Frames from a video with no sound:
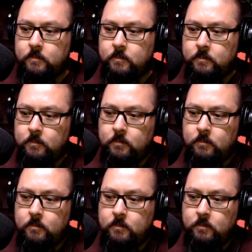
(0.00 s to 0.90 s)

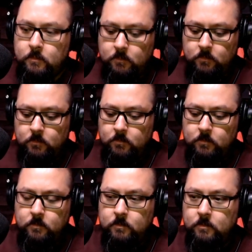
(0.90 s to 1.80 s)

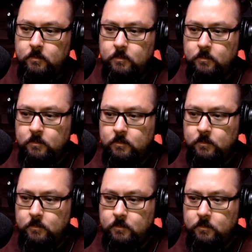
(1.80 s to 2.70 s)

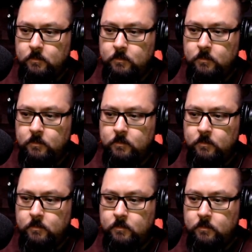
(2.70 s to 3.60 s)

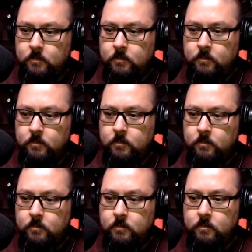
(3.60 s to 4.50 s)

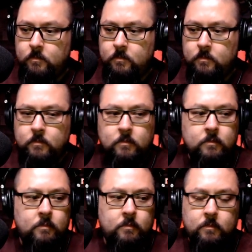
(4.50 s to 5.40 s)

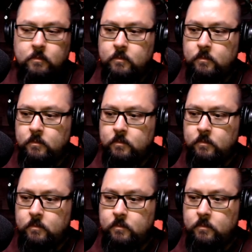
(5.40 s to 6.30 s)

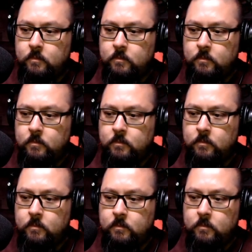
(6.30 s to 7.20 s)

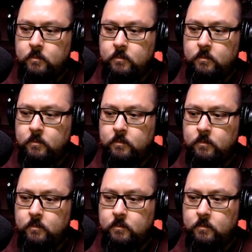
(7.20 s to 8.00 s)
(silent)